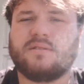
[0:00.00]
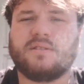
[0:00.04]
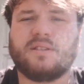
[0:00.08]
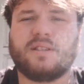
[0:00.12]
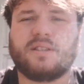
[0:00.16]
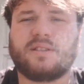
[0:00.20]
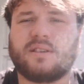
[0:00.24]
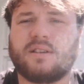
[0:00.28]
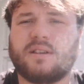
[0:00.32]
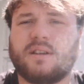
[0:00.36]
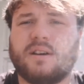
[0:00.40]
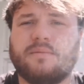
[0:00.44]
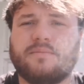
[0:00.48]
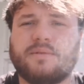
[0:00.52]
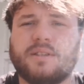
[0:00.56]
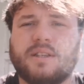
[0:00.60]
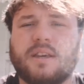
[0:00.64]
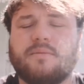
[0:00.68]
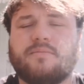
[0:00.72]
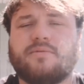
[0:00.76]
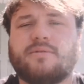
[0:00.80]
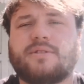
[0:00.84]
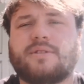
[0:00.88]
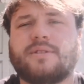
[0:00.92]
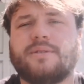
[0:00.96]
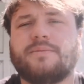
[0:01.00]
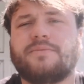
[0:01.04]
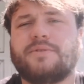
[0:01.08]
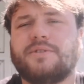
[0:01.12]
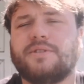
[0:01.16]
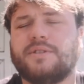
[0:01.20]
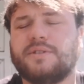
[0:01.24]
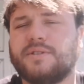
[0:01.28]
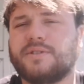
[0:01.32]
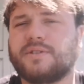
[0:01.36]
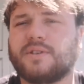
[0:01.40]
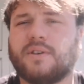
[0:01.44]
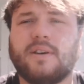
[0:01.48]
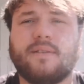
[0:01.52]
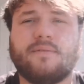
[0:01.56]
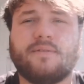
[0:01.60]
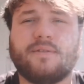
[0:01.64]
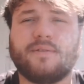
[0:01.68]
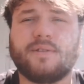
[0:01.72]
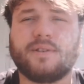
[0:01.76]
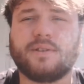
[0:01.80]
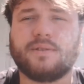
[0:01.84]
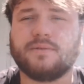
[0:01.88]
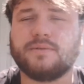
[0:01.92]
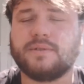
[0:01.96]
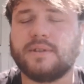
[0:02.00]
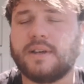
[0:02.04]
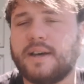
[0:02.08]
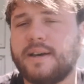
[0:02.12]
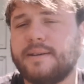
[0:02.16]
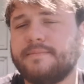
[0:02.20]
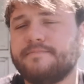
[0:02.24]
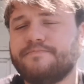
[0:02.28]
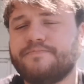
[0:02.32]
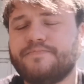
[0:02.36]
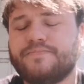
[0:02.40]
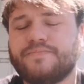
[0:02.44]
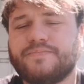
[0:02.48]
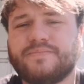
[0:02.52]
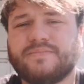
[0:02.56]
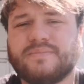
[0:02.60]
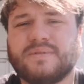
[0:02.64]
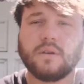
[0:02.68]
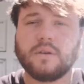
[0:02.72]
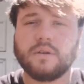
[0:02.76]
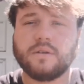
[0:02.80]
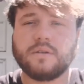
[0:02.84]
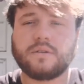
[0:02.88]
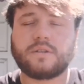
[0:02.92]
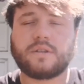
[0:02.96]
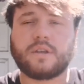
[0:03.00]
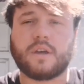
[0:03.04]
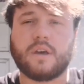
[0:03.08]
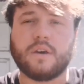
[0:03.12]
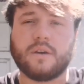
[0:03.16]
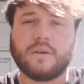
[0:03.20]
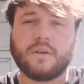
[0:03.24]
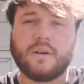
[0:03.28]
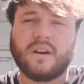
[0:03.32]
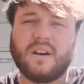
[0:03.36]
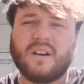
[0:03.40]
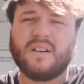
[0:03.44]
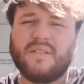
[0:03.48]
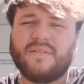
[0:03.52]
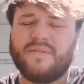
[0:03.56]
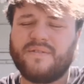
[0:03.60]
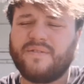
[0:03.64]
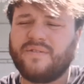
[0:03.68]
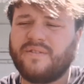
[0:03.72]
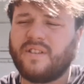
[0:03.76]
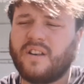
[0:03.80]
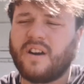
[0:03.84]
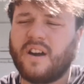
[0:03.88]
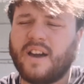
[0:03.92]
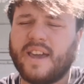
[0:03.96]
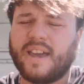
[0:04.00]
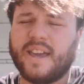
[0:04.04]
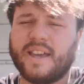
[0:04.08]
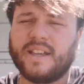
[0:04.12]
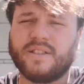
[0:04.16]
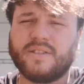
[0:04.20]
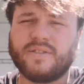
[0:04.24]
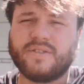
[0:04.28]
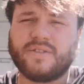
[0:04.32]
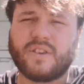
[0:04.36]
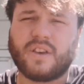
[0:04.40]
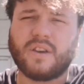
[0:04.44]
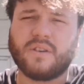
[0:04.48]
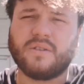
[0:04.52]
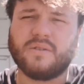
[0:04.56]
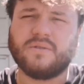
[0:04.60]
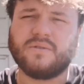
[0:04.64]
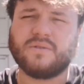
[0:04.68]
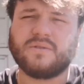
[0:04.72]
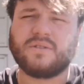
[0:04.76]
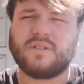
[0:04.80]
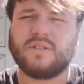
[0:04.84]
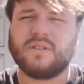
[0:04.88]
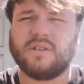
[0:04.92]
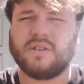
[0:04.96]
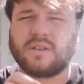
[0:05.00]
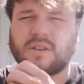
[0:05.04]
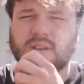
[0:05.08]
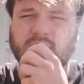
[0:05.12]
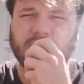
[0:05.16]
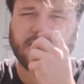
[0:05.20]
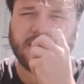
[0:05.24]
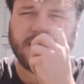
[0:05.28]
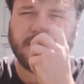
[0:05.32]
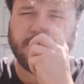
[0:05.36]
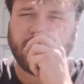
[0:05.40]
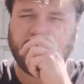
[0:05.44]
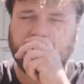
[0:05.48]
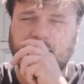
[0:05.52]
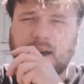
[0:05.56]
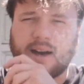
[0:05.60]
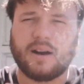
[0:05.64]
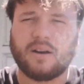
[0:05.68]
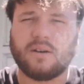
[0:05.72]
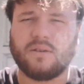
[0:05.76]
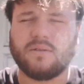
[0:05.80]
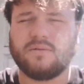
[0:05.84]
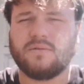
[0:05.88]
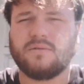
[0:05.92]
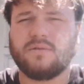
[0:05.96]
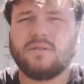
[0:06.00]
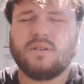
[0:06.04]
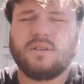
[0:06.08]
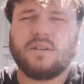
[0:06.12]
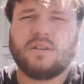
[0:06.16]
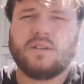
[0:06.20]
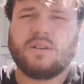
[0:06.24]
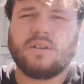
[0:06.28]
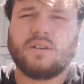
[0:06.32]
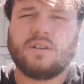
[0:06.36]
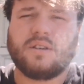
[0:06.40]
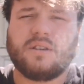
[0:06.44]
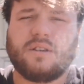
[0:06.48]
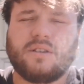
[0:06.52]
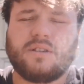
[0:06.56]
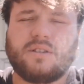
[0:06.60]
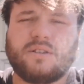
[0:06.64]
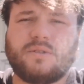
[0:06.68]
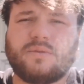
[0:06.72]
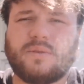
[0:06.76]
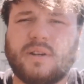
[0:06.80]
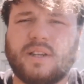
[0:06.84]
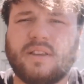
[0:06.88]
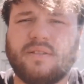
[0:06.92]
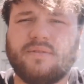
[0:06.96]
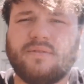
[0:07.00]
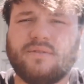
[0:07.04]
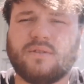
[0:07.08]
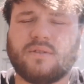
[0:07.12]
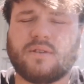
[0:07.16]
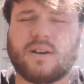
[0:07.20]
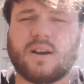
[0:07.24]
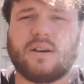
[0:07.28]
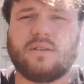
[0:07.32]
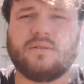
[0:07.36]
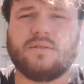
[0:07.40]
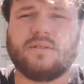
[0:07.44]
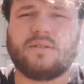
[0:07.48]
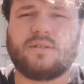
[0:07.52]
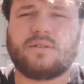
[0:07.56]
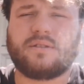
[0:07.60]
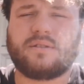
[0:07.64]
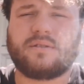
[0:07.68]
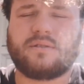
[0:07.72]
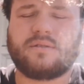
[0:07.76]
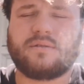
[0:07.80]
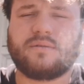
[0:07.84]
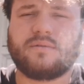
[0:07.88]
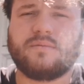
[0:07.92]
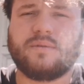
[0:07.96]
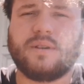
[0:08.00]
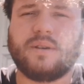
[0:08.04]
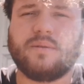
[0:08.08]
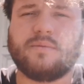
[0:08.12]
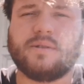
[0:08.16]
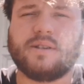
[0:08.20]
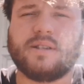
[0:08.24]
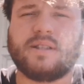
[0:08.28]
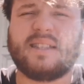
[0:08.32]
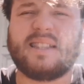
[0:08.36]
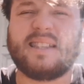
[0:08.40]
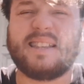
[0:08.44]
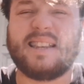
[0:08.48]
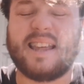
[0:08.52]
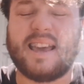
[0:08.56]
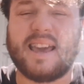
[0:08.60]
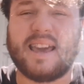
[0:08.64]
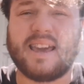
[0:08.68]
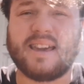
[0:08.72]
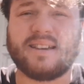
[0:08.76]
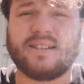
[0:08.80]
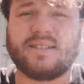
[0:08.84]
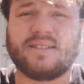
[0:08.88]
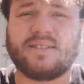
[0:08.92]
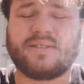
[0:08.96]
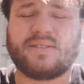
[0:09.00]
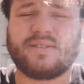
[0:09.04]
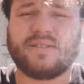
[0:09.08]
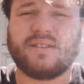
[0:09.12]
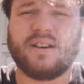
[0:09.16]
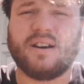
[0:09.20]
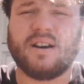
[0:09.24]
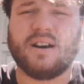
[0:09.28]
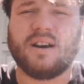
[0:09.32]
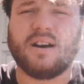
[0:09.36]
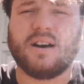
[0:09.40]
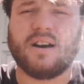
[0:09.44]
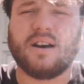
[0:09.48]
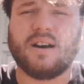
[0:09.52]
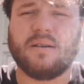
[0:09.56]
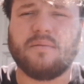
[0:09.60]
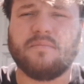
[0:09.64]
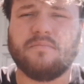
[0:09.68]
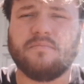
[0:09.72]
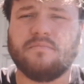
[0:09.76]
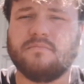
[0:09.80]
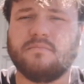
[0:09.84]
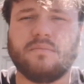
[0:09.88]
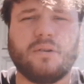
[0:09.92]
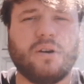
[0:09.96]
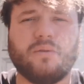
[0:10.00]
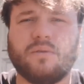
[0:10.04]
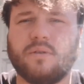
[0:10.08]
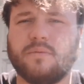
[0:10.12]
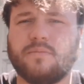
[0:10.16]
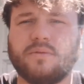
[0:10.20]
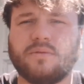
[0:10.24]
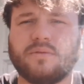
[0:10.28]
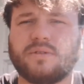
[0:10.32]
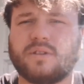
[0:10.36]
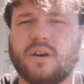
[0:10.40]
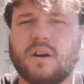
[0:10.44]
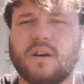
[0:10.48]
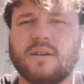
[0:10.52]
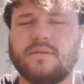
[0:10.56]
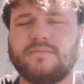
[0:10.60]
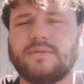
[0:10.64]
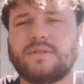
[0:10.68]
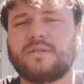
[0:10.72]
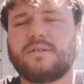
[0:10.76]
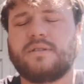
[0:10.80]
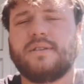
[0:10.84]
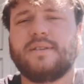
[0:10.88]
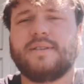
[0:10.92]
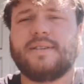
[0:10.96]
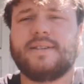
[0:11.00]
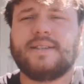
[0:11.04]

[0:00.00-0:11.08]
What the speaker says: it's an up-to-date prescription. It's got everything on there. So our flight in total took about 24 hours. We were delayed multiple times